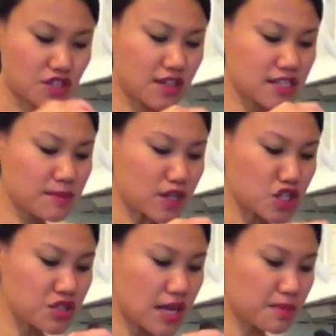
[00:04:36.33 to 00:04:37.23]
So this is about
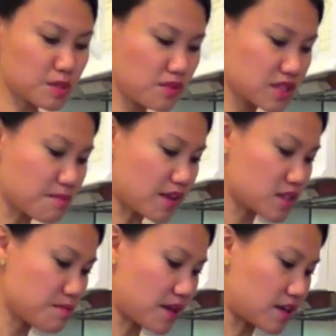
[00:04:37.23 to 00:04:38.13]
2 tablespoons of
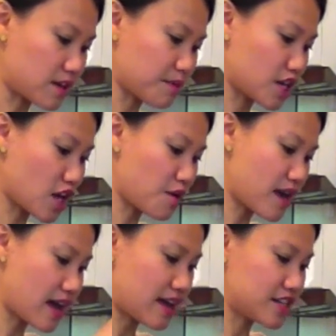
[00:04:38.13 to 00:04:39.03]
melted butter. I'm going to go
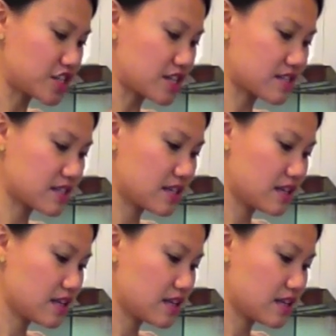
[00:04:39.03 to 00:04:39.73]
ahead and just